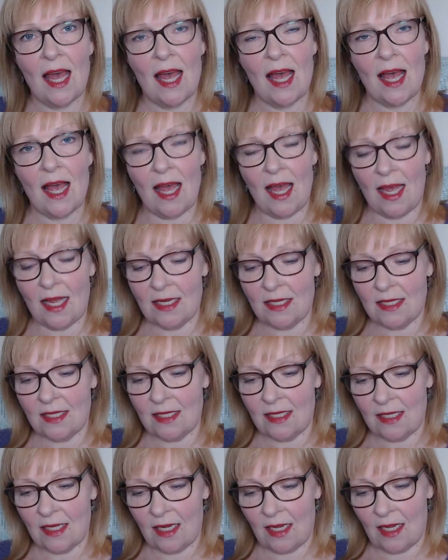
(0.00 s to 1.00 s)
And
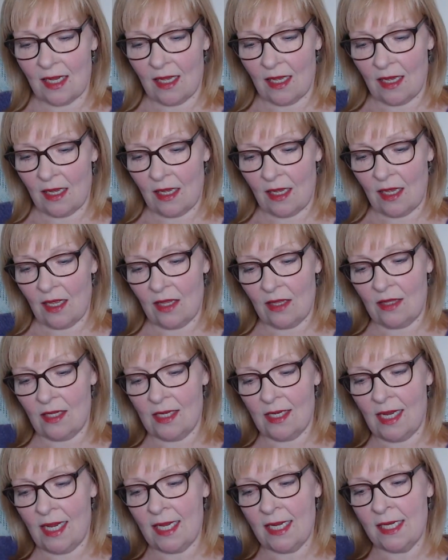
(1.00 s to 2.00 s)
the
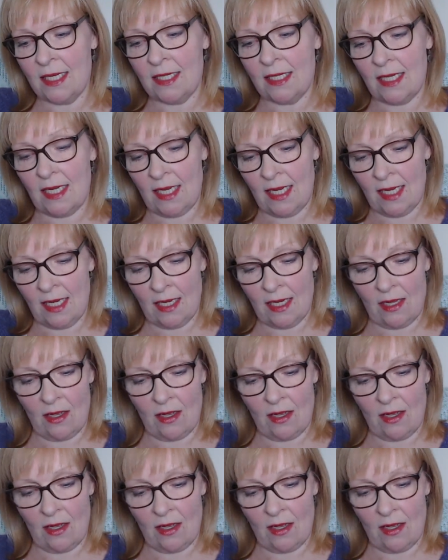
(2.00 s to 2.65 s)
lady